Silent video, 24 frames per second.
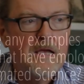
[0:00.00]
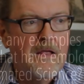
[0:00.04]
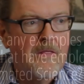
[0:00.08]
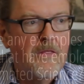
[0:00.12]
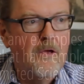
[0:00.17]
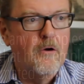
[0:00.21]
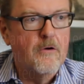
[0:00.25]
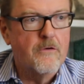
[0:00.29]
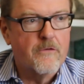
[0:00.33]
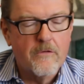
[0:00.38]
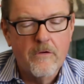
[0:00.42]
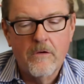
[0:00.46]

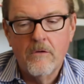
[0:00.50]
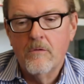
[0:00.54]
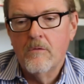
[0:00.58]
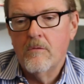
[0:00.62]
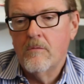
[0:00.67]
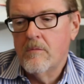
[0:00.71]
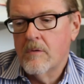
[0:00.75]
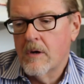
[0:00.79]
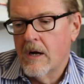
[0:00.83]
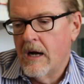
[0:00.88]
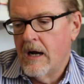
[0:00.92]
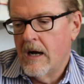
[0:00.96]
There are
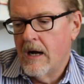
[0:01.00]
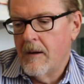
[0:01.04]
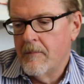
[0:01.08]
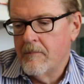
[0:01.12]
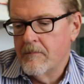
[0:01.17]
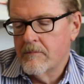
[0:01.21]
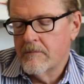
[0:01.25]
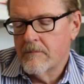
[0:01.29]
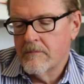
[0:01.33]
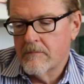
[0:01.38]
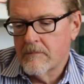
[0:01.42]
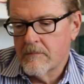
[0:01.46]

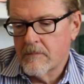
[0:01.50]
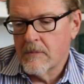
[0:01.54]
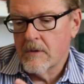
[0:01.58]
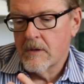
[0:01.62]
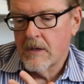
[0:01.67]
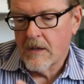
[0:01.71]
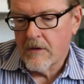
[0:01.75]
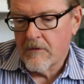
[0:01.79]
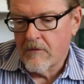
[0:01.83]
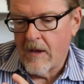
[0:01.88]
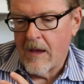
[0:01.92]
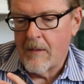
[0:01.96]
two
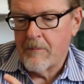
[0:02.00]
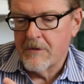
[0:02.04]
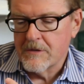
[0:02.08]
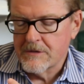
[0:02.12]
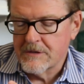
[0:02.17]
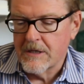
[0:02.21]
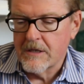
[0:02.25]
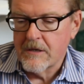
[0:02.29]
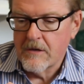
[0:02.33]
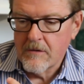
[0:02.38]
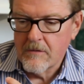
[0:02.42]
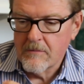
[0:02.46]

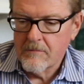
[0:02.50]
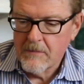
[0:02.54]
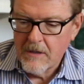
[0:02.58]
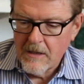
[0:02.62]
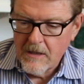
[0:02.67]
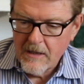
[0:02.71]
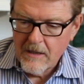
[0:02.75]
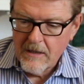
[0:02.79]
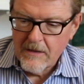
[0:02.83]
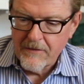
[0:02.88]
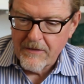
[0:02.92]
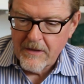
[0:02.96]
examples that are,
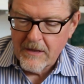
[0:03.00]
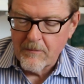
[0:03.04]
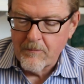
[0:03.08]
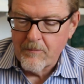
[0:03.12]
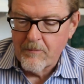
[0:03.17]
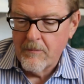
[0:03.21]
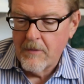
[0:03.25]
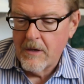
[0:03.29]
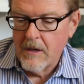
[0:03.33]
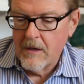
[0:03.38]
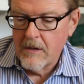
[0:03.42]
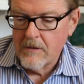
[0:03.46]
I think,
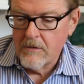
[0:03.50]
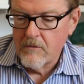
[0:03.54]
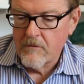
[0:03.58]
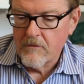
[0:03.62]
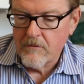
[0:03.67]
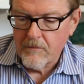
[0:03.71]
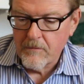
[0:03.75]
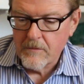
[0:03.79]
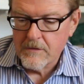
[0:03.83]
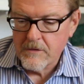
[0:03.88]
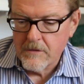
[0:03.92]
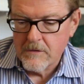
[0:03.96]

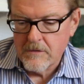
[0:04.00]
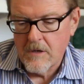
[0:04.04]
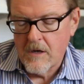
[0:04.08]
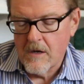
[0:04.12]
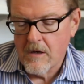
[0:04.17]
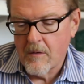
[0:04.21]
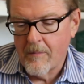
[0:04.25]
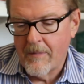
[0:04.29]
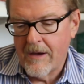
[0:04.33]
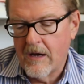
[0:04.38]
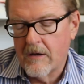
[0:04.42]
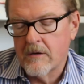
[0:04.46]
useful to
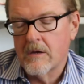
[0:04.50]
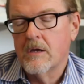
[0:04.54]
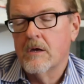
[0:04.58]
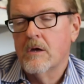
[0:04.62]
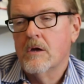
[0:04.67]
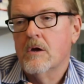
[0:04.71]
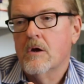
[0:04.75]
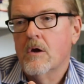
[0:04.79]
talk about.